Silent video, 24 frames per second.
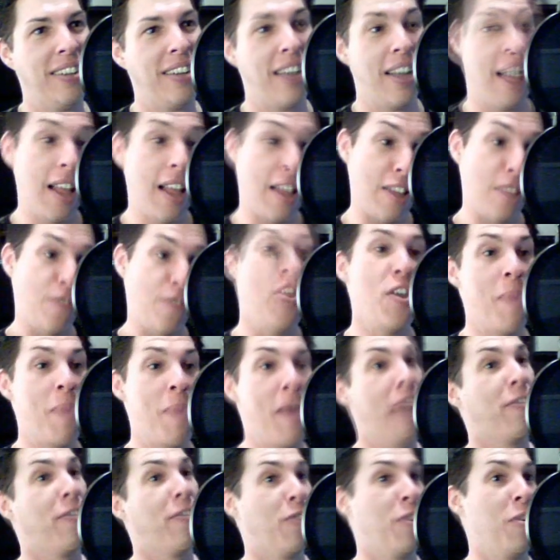and that's
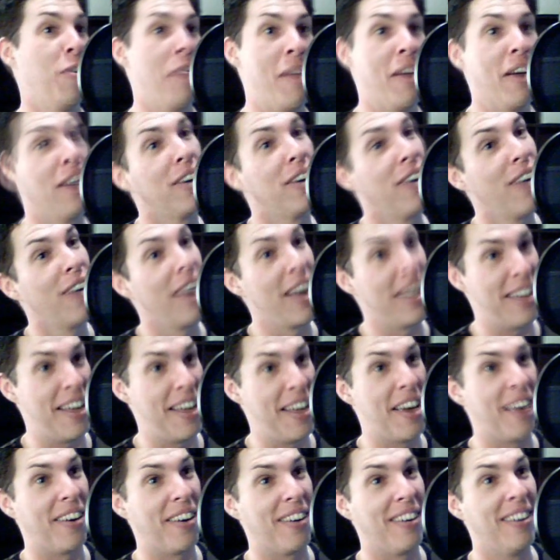feedback for America right
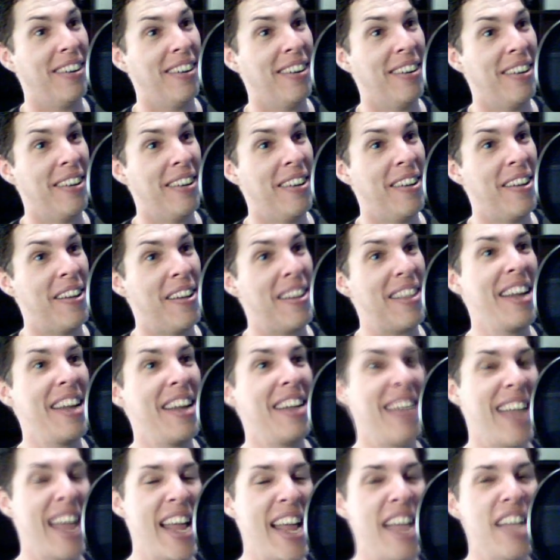there, that
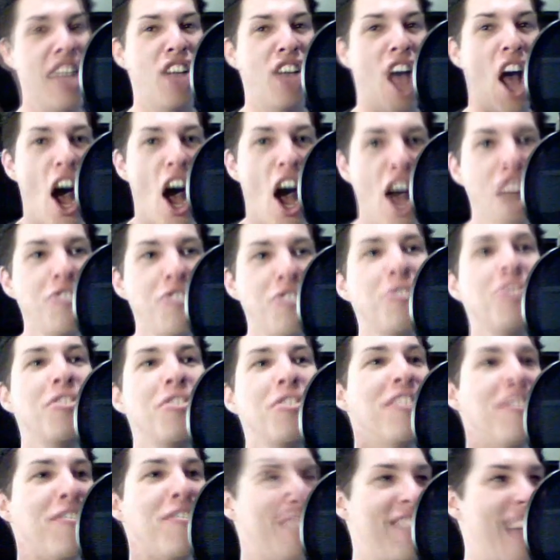it takes
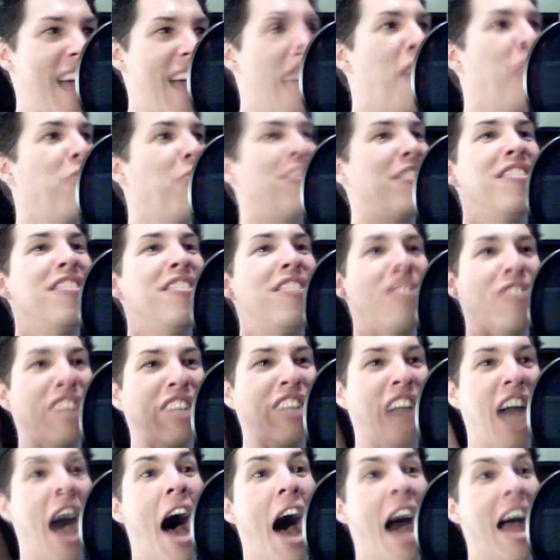hundreds of thousands of
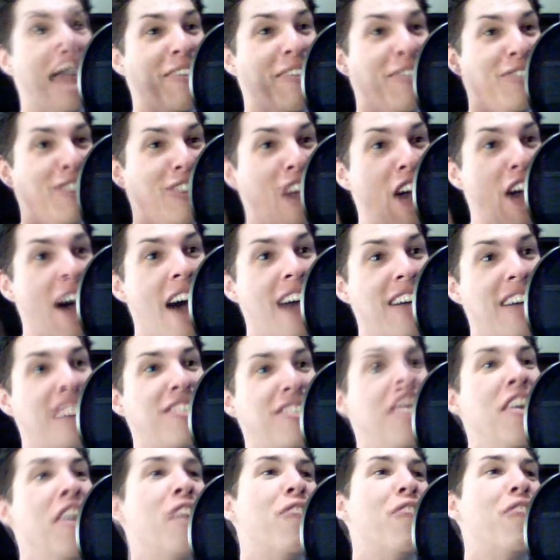lives
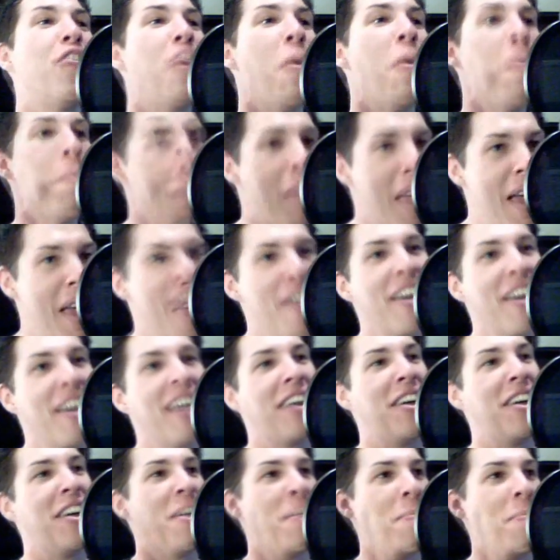lost for
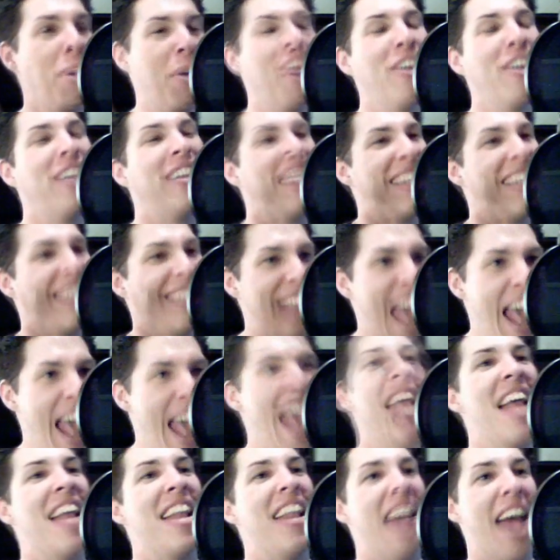America to pull its
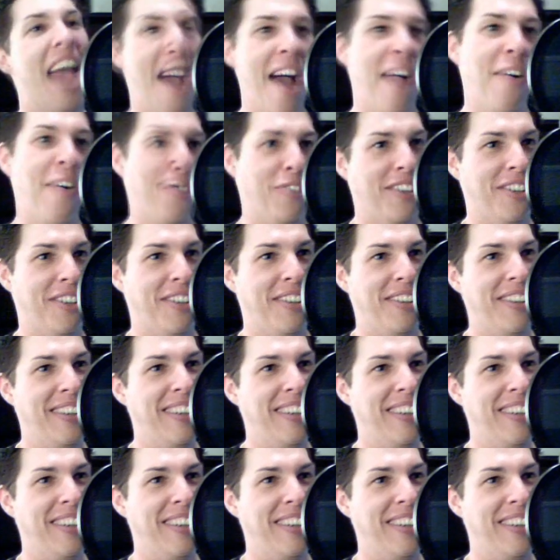head out.